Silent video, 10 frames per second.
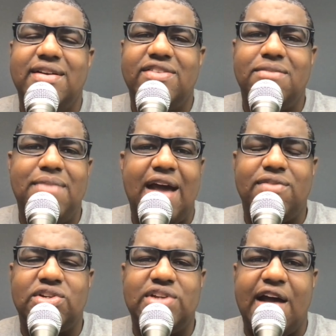The
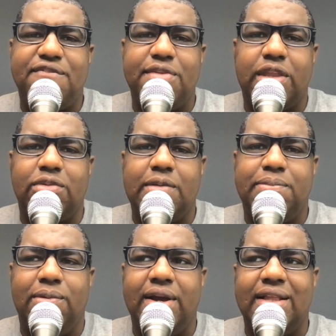Mavericks shot from the
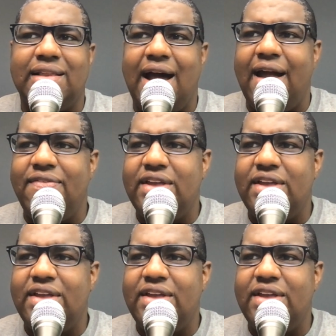three-point line.